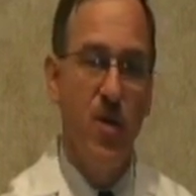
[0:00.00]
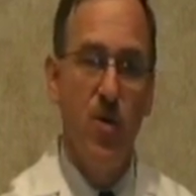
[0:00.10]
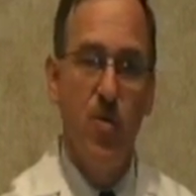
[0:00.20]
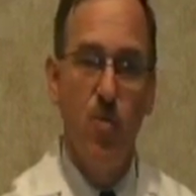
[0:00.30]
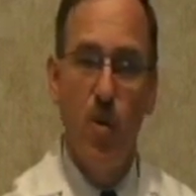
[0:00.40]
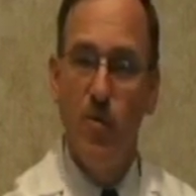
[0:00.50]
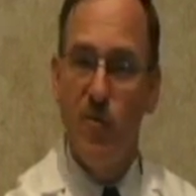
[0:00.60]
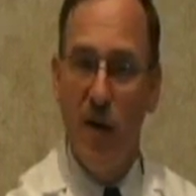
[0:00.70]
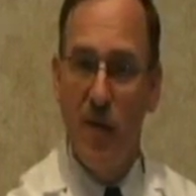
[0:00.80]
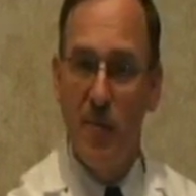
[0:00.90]
You won't
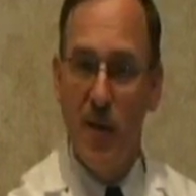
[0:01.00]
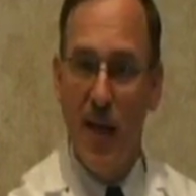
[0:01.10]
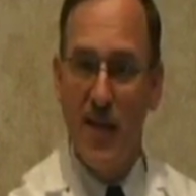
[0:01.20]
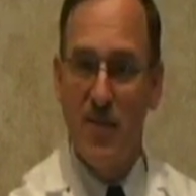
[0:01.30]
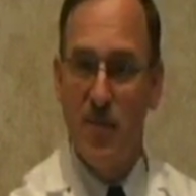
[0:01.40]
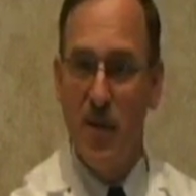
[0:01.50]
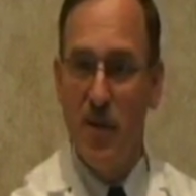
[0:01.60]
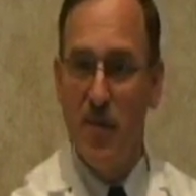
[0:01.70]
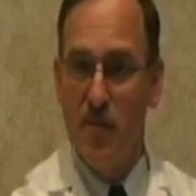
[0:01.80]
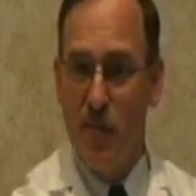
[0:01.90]
find
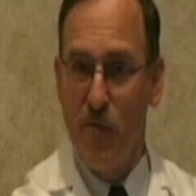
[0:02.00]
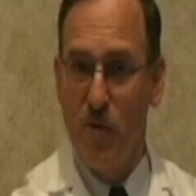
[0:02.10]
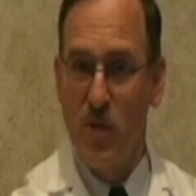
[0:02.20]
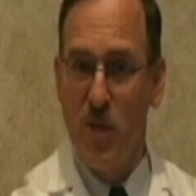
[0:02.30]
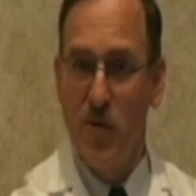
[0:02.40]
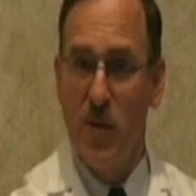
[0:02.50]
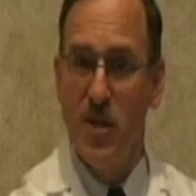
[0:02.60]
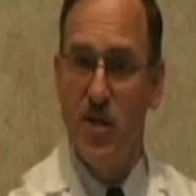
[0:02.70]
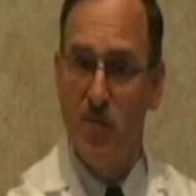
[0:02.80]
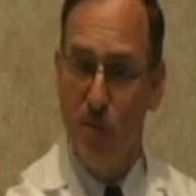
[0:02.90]
melasma before someone
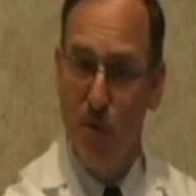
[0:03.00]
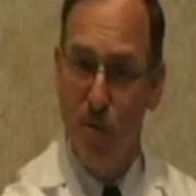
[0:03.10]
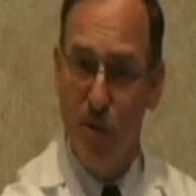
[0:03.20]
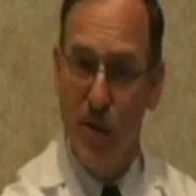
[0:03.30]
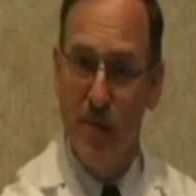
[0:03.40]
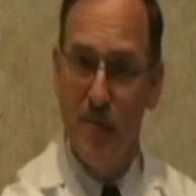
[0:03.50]
hits puberty